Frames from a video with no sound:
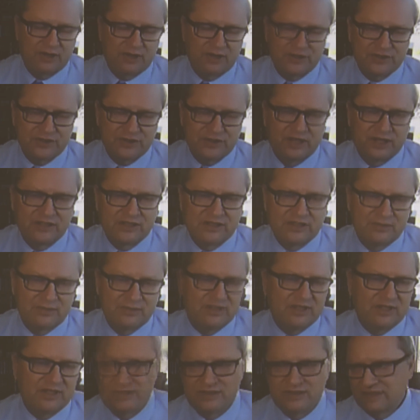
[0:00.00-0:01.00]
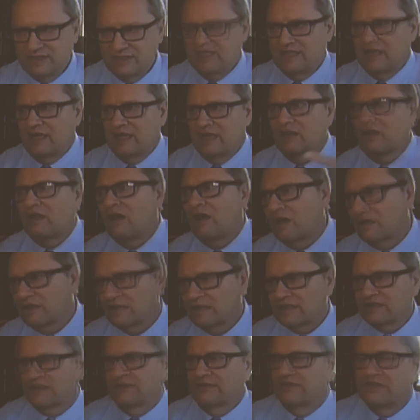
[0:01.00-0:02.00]
frustrating because you get a long list of
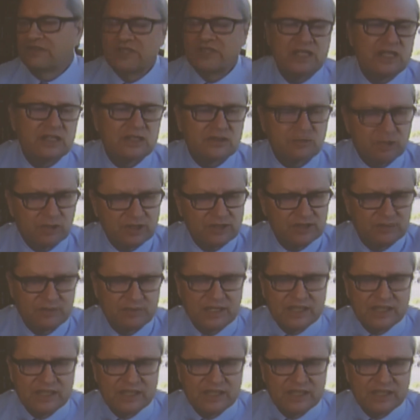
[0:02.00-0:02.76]
genes. What does it mean?